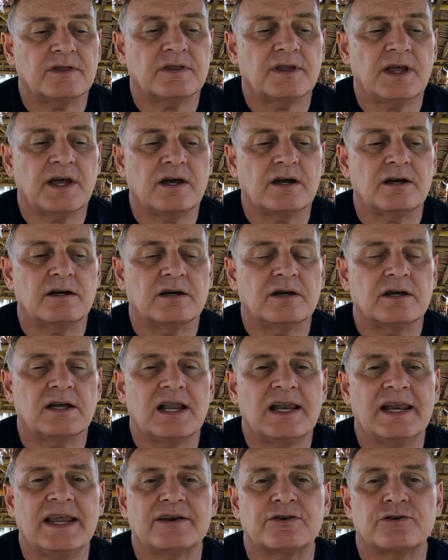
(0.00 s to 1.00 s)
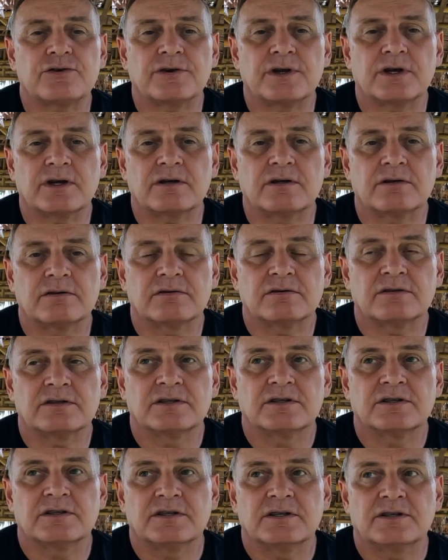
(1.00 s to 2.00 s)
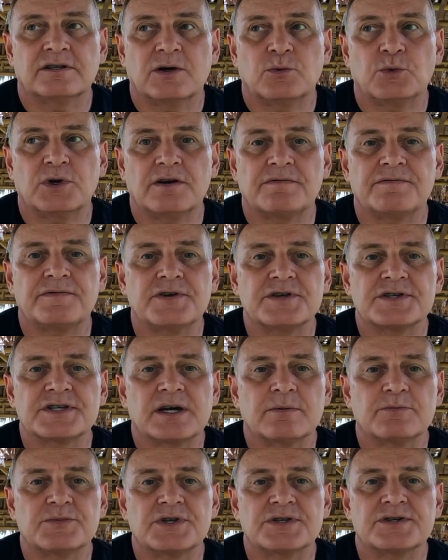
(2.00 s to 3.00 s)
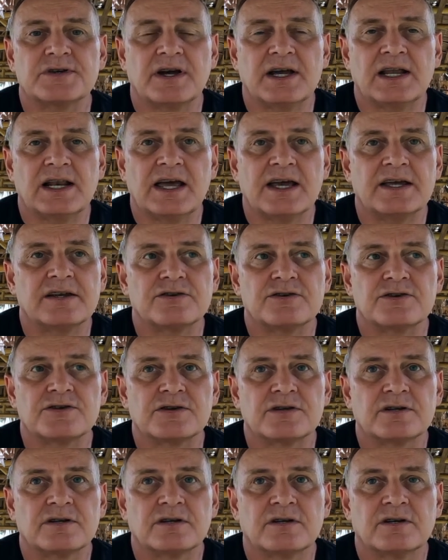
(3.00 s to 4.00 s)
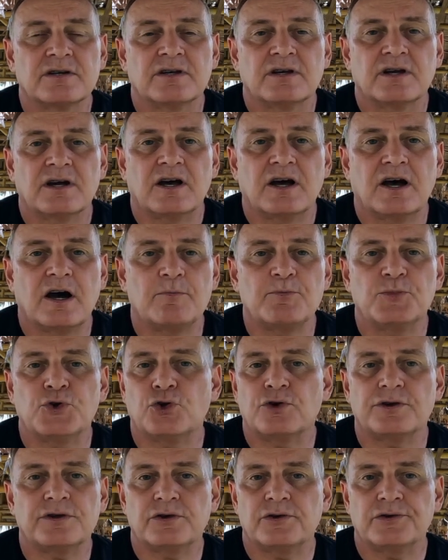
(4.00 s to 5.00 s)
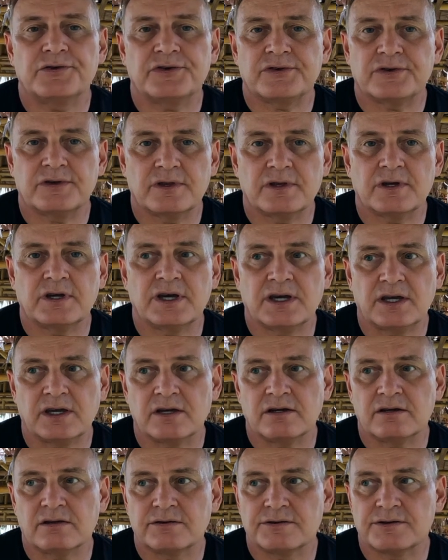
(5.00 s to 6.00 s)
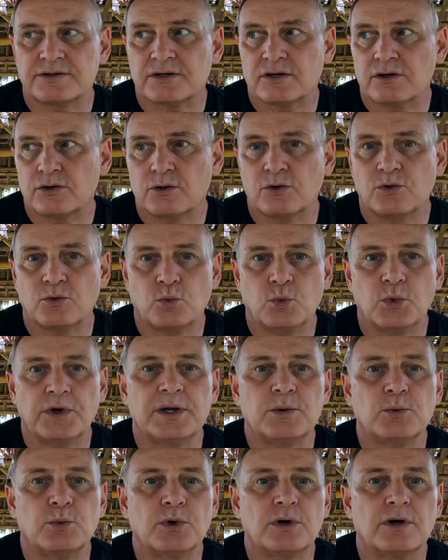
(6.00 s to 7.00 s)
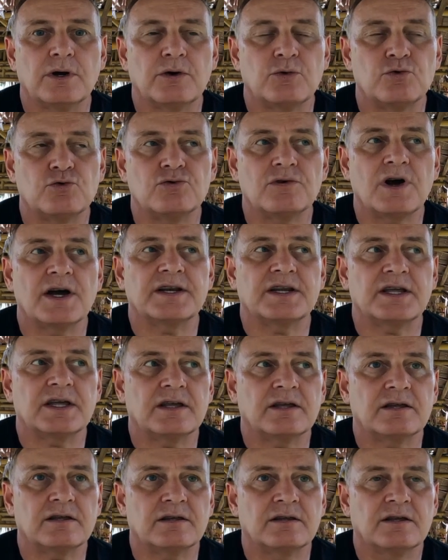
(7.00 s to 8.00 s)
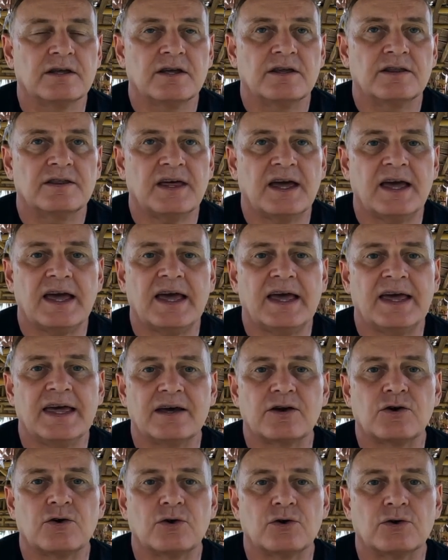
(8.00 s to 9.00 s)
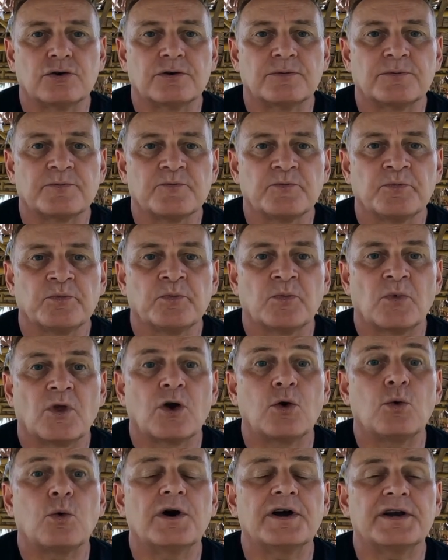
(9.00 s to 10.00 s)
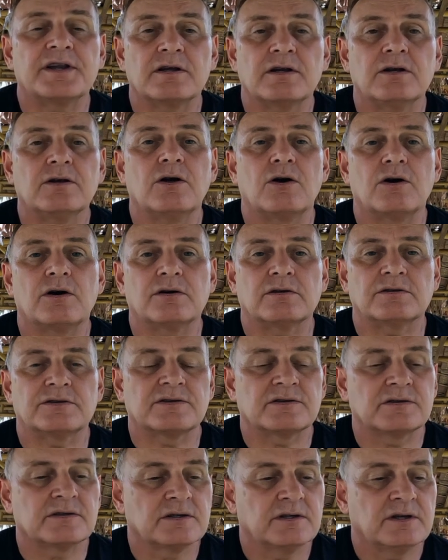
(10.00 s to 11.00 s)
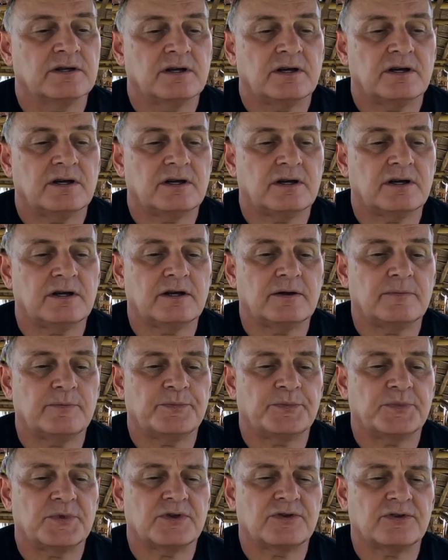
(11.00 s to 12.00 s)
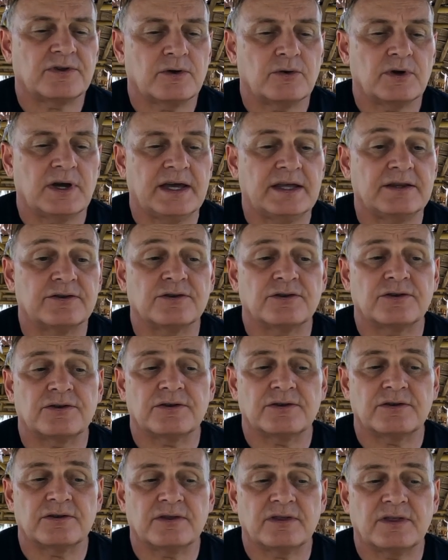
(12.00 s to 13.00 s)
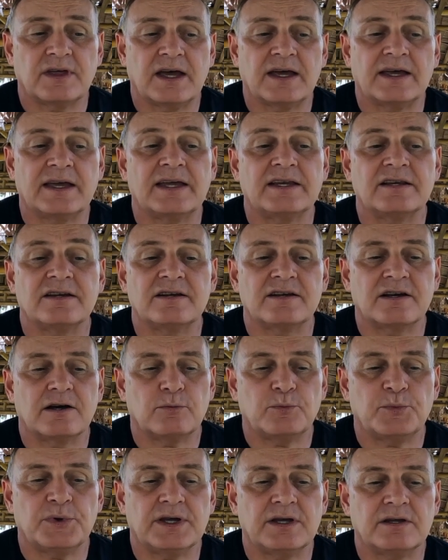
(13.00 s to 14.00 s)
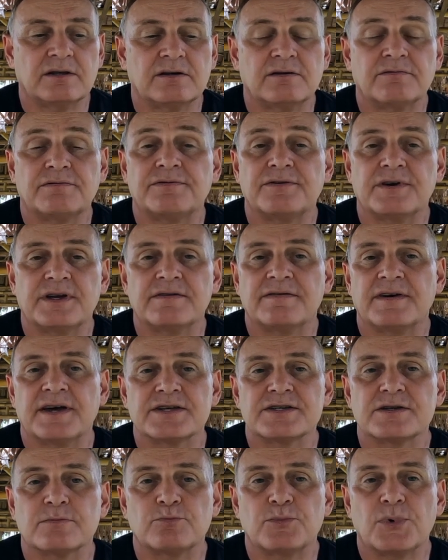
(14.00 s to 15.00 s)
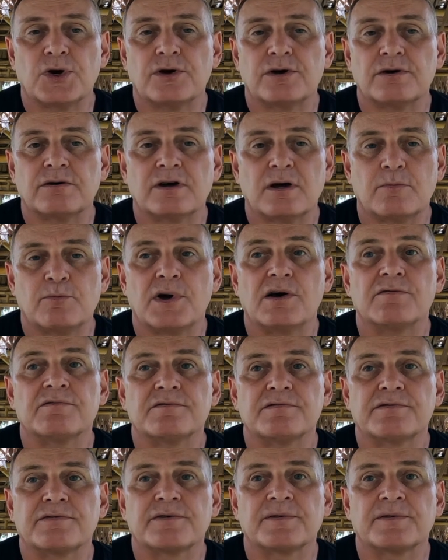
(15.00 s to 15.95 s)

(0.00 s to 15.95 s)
Now, electric. Now, when I first come to Thailand, I'm not used to the heat, so we were running the aircon quite a lot. So hence that ended up being 3,000 baht a month.